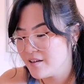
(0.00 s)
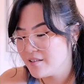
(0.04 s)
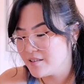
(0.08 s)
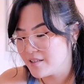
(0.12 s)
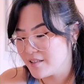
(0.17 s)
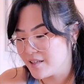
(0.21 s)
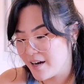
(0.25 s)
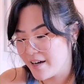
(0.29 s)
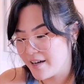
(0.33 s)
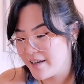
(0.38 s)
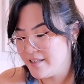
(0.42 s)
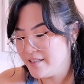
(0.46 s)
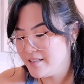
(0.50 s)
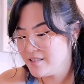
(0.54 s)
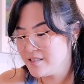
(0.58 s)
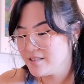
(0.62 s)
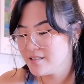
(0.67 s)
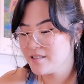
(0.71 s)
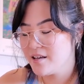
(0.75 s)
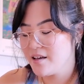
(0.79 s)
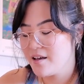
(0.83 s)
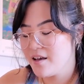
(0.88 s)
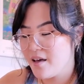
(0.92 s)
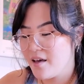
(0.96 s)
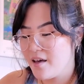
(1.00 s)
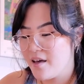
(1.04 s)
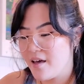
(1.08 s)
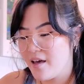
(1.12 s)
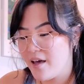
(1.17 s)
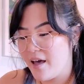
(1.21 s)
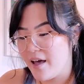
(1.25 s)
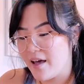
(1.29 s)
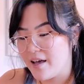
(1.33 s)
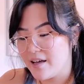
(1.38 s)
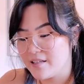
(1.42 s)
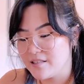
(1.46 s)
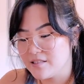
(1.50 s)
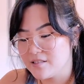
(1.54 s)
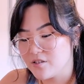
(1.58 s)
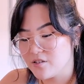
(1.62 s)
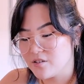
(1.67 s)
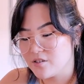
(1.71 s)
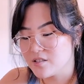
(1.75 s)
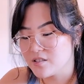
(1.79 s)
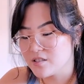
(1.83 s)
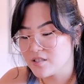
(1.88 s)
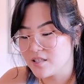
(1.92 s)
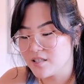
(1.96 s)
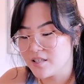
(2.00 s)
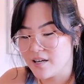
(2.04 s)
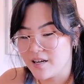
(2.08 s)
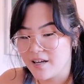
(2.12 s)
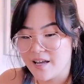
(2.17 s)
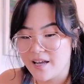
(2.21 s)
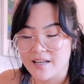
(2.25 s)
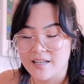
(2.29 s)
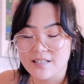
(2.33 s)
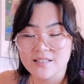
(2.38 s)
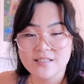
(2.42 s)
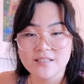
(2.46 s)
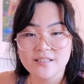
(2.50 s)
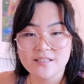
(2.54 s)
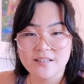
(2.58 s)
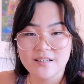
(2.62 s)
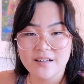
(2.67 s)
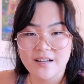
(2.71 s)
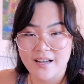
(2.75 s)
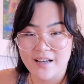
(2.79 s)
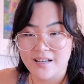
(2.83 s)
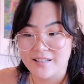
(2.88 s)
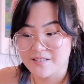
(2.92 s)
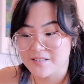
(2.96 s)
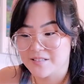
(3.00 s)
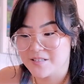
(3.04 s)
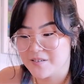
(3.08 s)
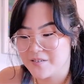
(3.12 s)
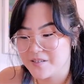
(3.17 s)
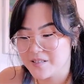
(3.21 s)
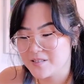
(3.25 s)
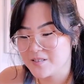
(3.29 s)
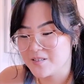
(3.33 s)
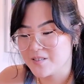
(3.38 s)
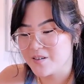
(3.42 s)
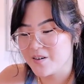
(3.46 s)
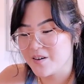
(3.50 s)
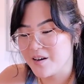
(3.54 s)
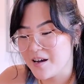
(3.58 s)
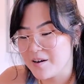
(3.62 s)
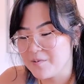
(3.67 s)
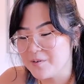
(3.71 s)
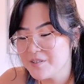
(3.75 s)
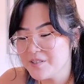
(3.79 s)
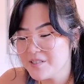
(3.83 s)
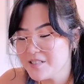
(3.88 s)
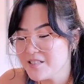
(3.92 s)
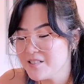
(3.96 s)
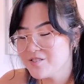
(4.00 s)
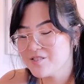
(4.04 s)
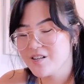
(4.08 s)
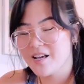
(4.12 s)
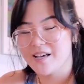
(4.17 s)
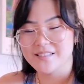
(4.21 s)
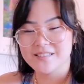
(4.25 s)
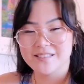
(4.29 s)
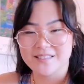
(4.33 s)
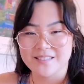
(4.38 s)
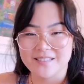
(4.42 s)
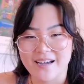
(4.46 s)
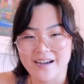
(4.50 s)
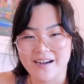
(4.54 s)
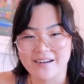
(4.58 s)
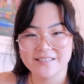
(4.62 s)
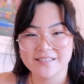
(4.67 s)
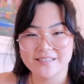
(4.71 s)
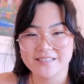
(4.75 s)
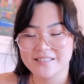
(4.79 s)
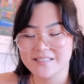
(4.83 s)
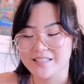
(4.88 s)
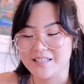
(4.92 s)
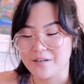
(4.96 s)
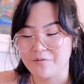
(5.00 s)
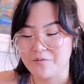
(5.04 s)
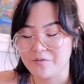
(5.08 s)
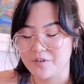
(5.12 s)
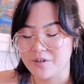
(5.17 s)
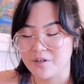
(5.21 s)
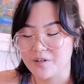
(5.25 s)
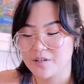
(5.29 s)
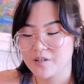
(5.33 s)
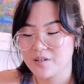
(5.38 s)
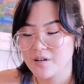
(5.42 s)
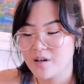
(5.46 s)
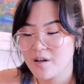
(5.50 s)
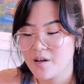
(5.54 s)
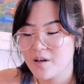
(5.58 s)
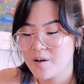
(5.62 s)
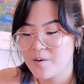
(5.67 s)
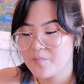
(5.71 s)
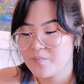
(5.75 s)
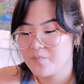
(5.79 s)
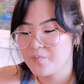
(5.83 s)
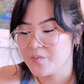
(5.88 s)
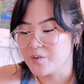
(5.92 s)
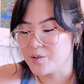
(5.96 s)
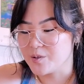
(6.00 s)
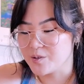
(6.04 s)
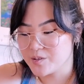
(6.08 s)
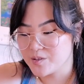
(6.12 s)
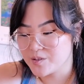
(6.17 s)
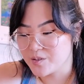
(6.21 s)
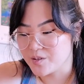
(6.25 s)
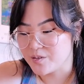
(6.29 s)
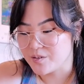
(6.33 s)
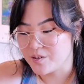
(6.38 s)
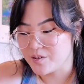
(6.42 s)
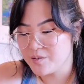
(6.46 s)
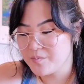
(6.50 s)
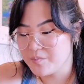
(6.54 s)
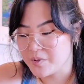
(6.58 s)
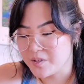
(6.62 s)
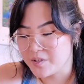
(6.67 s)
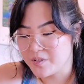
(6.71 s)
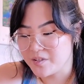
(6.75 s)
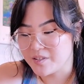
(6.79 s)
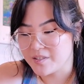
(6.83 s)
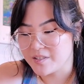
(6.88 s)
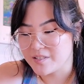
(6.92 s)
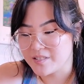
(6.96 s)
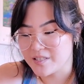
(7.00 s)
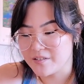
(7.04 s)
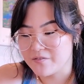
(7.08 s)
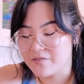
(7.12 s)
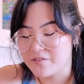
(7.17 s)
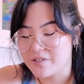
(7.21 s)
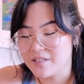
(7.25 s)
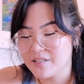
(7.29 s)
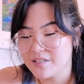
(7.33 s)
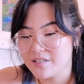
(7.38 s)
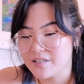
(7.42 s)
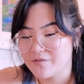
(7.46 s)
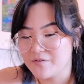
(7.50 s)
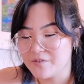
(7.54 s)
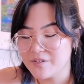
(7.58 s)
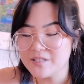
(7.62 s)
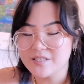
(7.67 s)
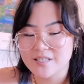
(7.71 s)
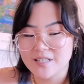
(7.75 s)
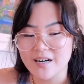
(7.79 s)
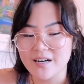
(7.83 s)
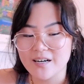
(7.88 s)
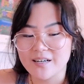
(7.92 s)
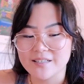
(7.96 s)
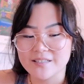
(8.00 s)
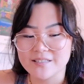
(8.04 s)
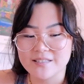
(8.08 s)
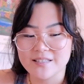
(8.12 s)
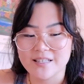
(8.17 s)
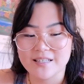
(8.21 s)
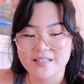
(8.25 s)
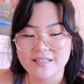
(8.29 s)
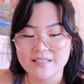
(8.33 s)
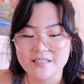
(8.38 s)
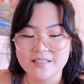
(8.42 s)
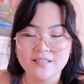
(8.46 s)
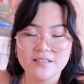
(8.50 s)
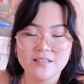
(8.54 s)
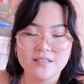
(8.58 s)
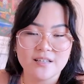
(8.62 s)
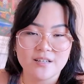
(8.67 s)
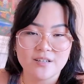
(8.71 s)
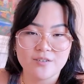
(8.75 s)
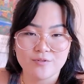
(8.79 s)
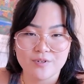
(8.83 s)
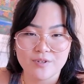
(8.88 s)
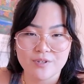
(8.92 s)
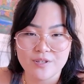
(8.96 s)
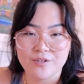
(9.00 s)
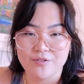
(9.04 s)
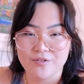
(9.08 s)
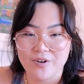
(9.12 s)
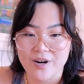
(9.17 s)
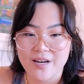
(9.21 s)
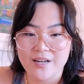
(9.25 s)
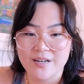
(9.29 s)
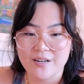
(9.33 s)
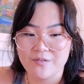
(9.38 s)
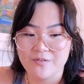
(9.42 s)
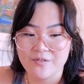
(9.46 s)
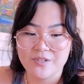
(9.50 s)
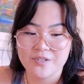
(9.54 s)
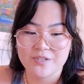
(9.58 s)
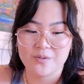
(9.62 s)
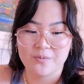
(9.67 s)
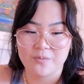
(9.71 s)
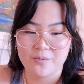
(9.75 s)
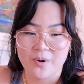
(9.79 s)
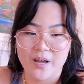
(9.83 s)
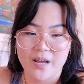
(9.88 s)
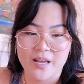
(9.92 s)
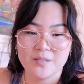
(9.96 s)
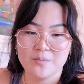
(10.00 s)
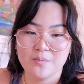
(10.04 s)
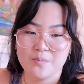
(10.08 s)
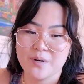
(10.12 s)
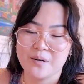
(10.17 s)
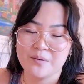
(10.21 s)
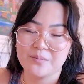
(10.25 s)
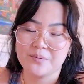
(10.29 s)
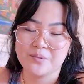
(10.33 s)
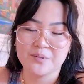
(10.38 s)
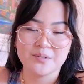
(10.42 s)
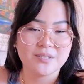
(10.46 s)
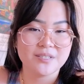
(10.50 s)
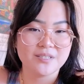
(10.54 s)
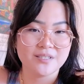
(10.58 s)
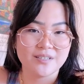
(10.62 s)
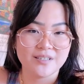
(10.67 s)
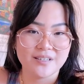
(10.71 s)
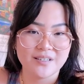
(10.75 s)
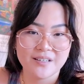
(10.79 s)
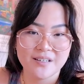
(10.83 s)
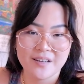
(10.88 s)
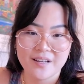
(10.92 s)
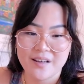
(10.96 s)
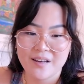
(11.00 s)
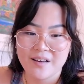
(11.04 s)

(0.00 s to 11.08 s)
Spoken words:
nice. And honestly, I hate hand sewing, so I want to just test it out and see if it looks good, because if it does, then this is like a really great efficient way to be able to